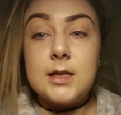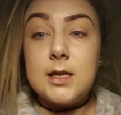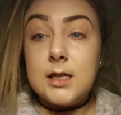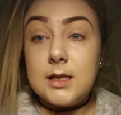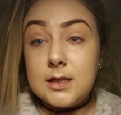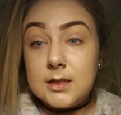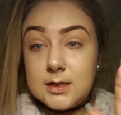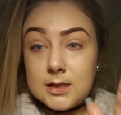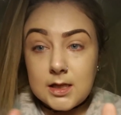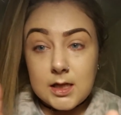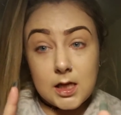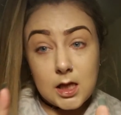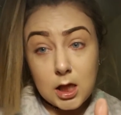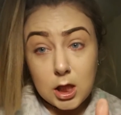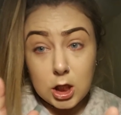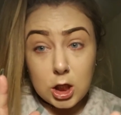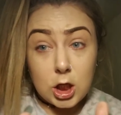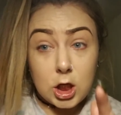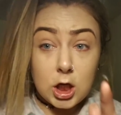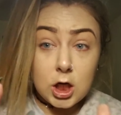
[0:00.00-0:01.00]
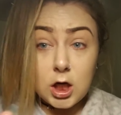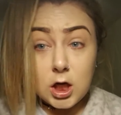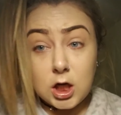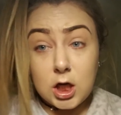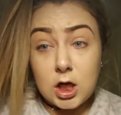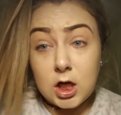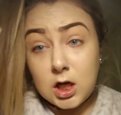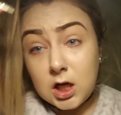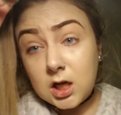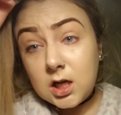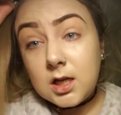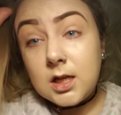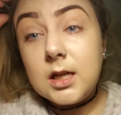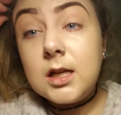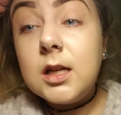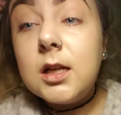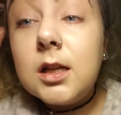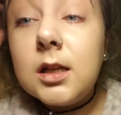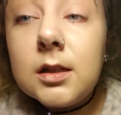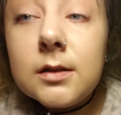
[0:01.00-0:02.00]
concealer
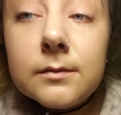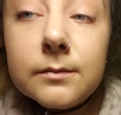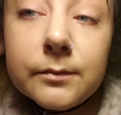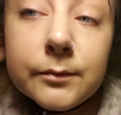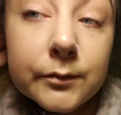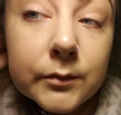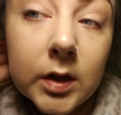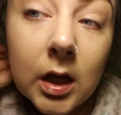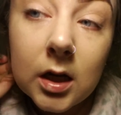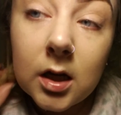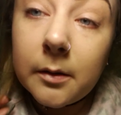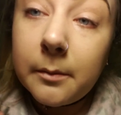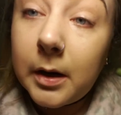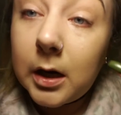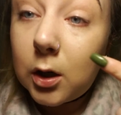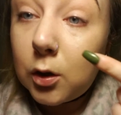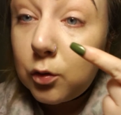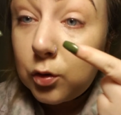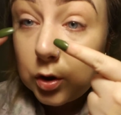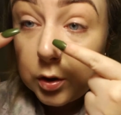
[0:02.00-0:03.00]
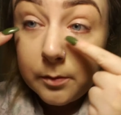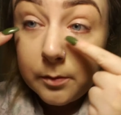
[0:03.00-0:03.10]
under my Gucci